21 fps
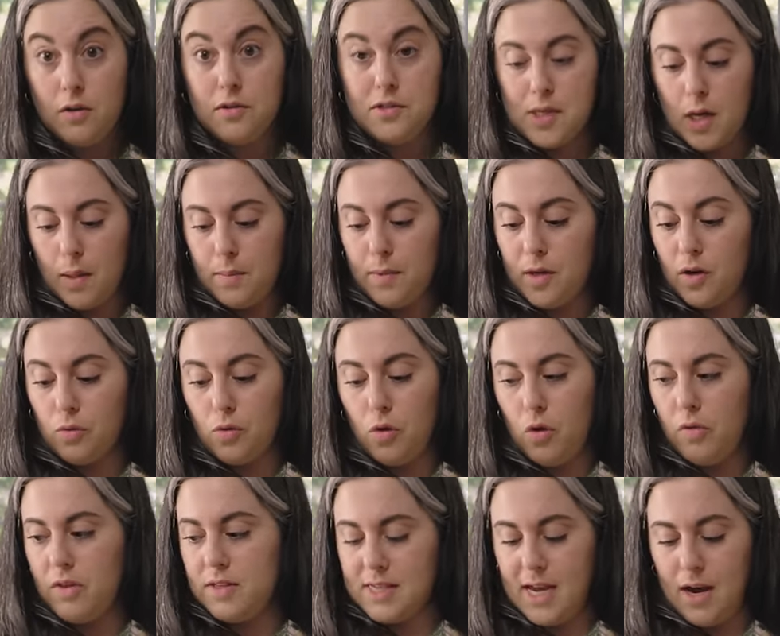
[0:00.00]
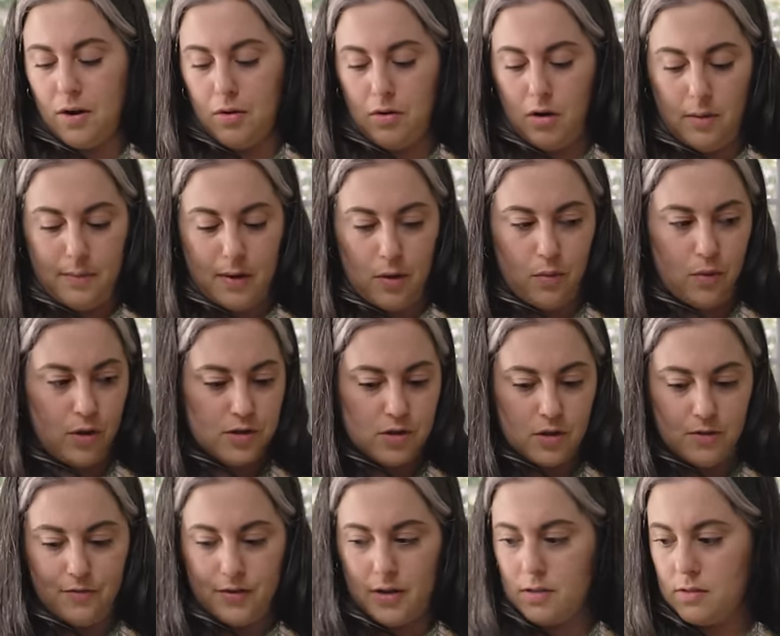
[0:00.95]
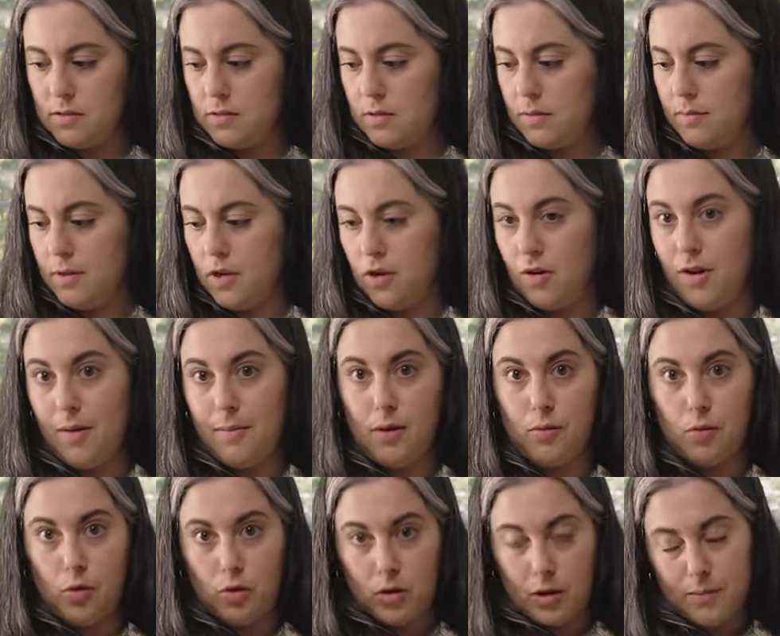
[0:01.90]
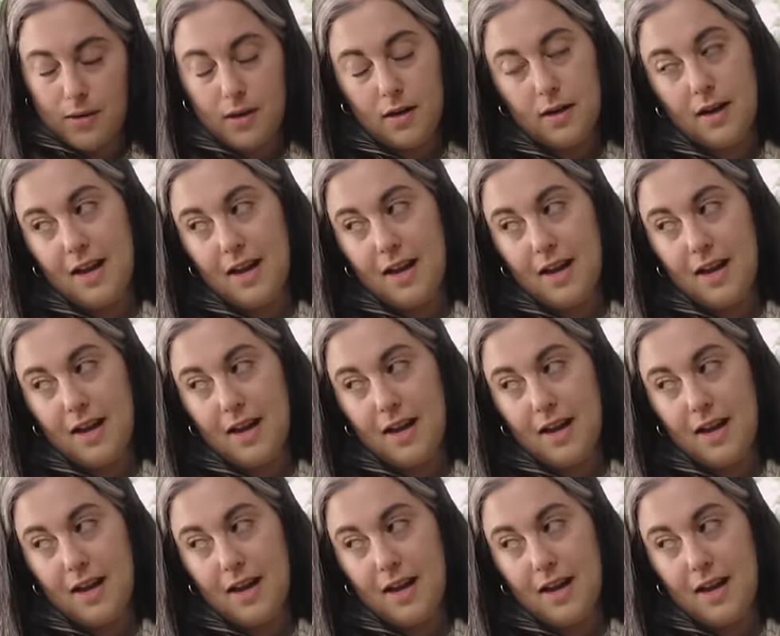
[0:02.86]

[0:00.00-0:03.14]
So now I'm going to roll this out on my work surface. I'm going to grab my rolling pin.